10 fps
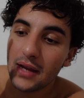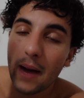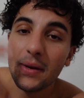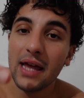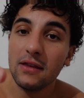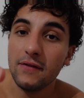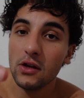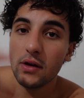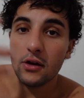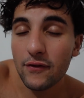I'm gonna end the
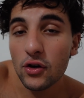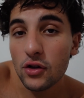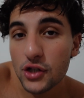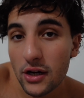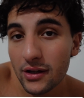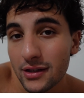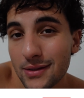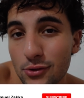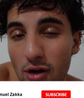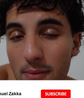video here. If you're new to the channel, hit the
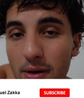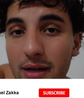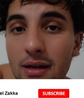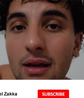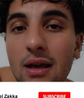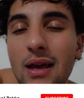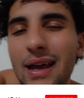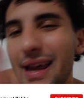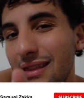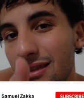subscribe button,
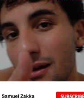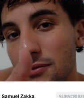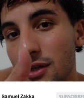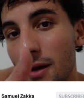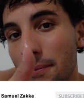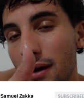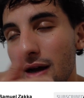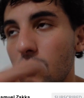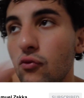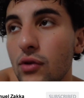hit the thumbs up.
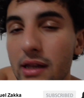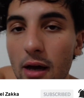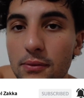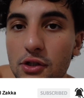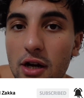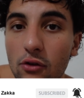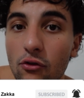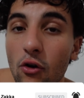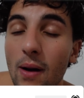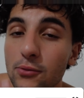It would really help the channel
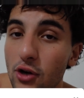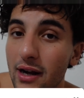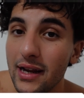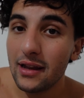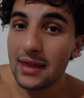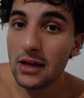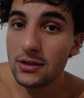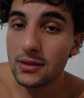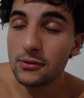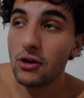grow. I'm trying to hit 1,000
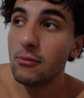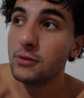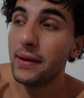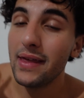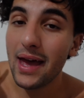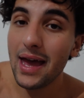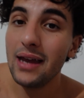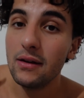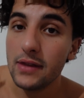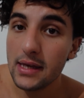subscribers by the
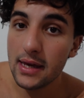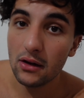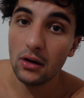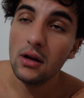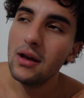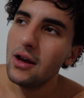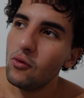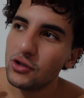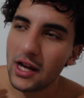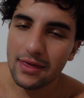end of the year,
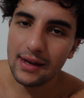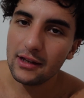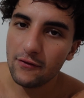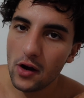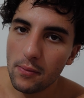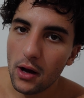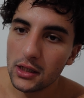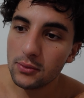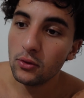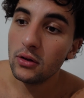which I think is very
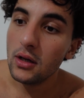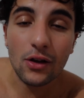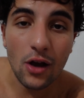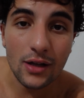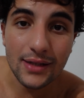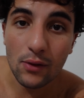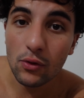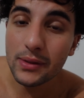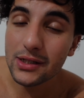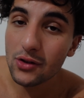possible. Content will
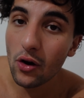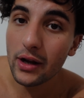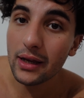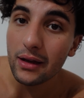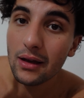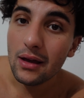be starting